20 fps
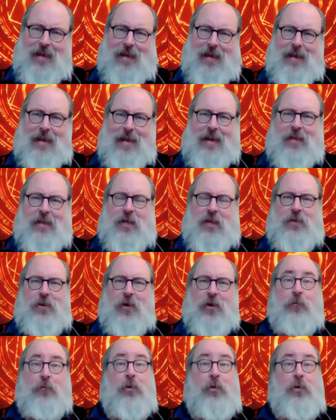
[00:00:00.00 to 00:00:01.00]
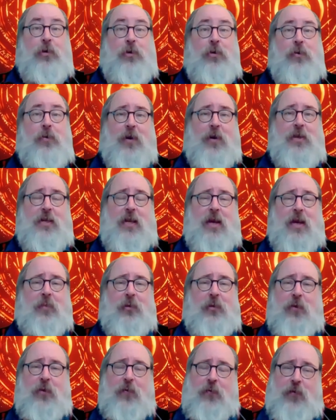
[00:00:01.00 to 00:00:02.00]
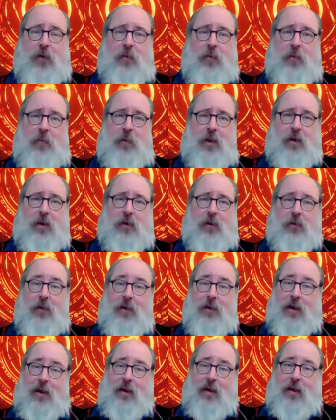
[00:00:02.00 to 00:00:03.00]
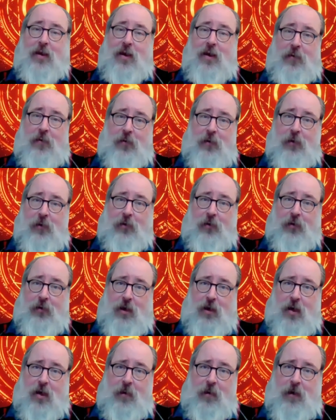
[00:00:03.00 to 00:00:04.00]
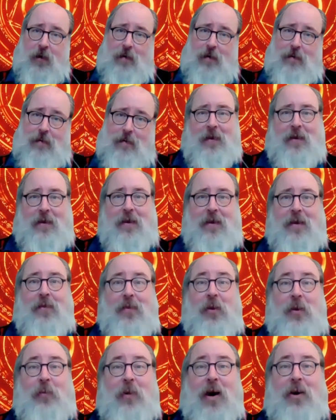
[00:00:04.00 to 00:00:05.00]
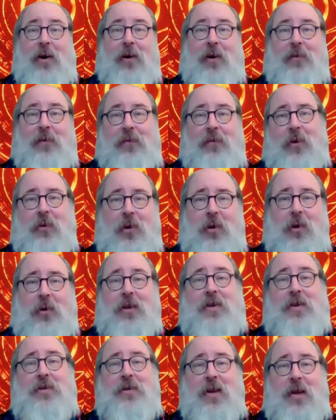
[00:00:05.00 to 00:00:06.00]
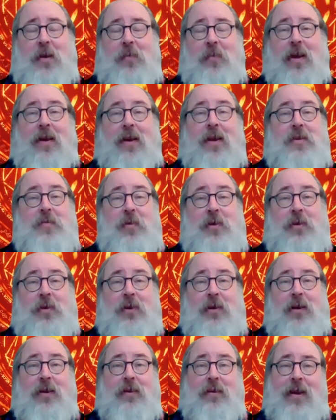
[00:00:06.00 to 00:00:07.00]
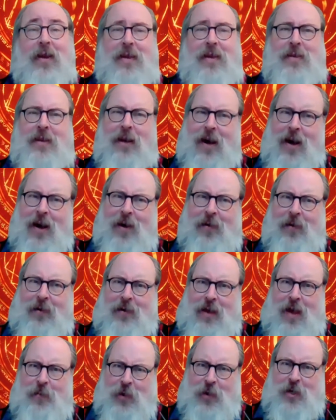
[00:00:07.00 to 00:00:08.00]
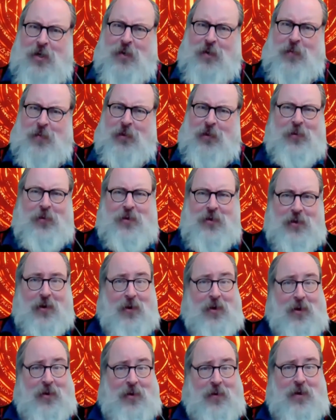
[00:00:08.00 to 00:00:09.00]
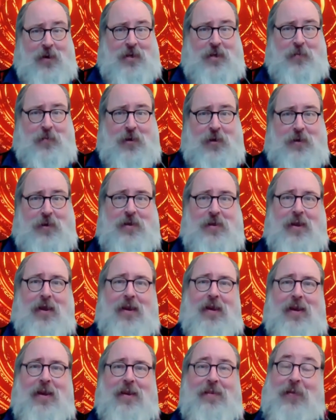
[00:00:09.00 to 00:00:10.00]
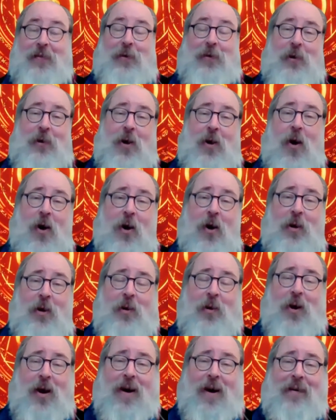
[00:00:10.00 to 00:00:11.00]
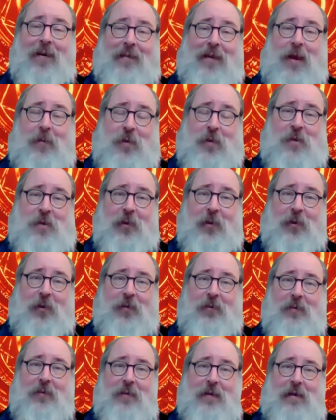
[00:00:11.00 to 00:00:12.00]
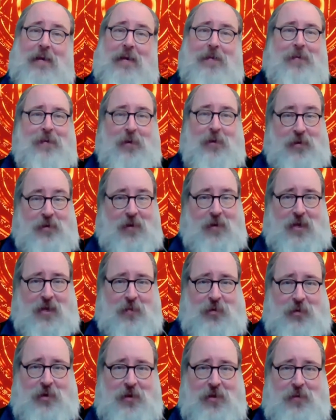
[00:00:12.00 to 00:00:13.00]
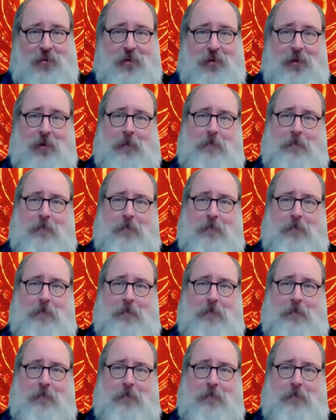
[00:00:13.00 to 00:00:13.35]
It is considered rude, for example, to have firm opinions on any controversial topic. The modern so-called educated man has been taught, as an ironclad principle to which there are no exceptions, that there are no ironclad principles. There is no exception to this rule.